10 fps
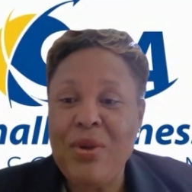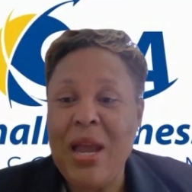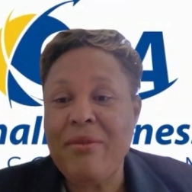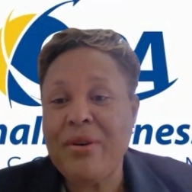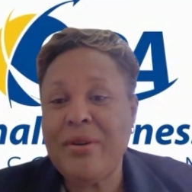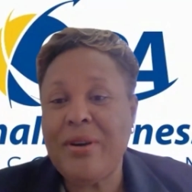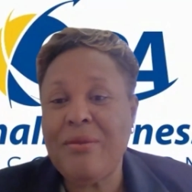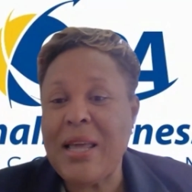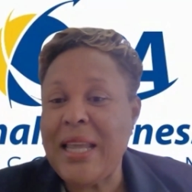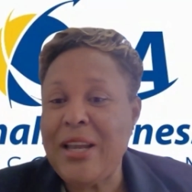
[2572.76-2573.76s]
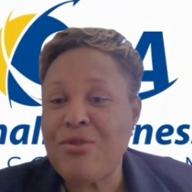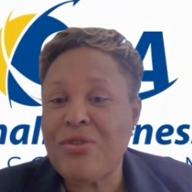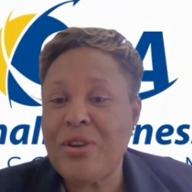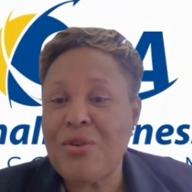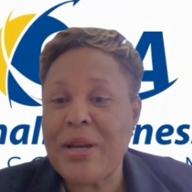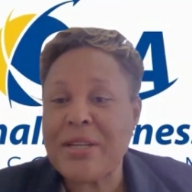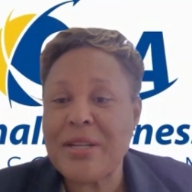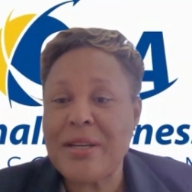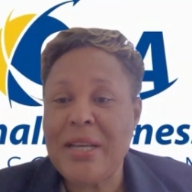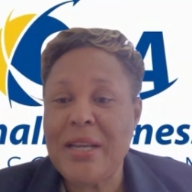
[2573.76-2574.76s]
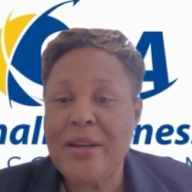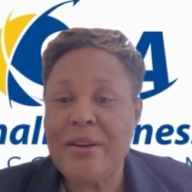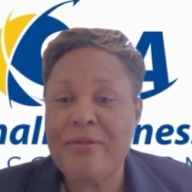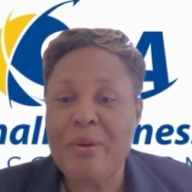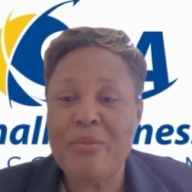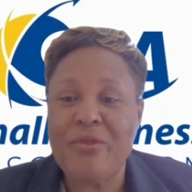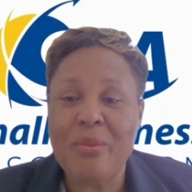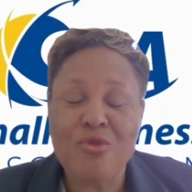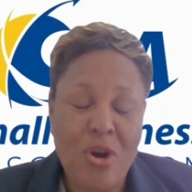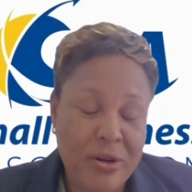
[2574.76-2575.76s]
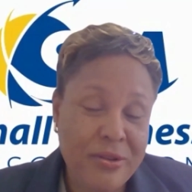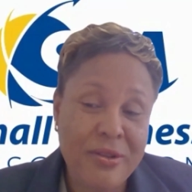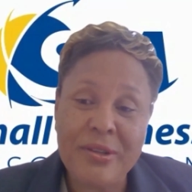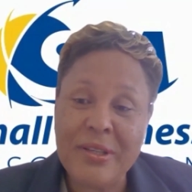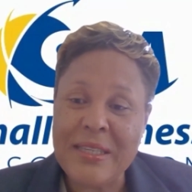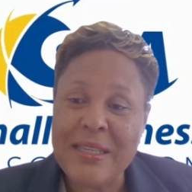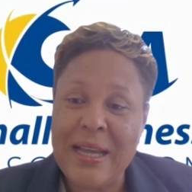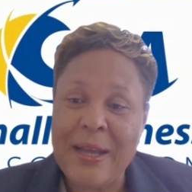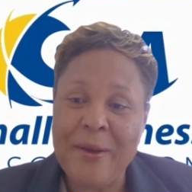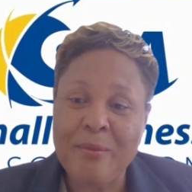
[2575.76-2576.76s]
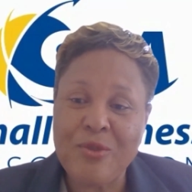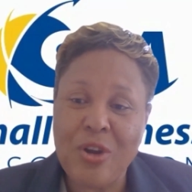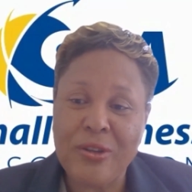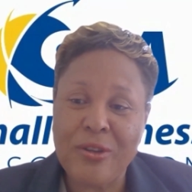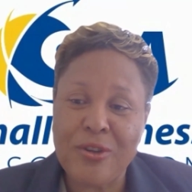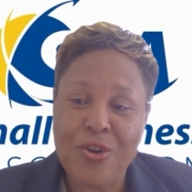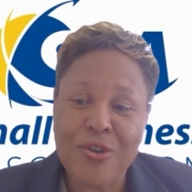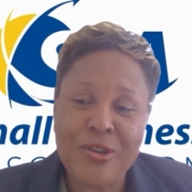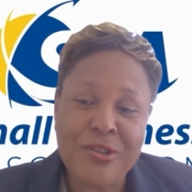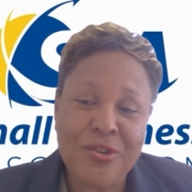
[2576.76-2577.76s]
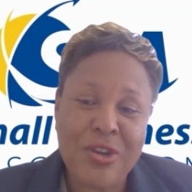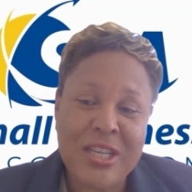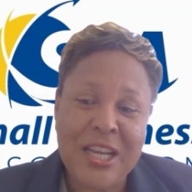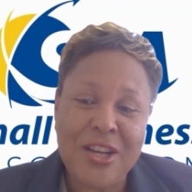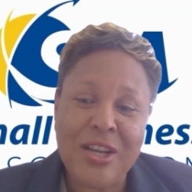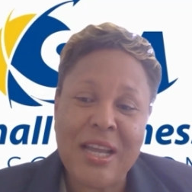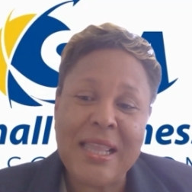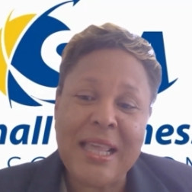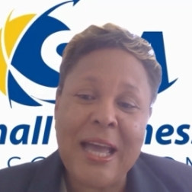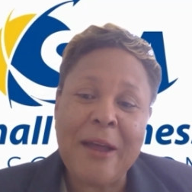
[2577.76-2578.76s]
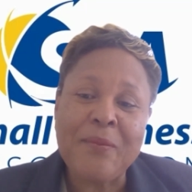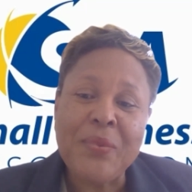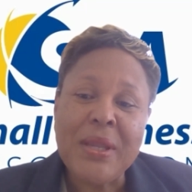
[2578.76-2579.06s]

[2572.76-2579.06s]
We have a rather interesting question here from Jonathan. Jonathan Curtin. So you can take a look at that.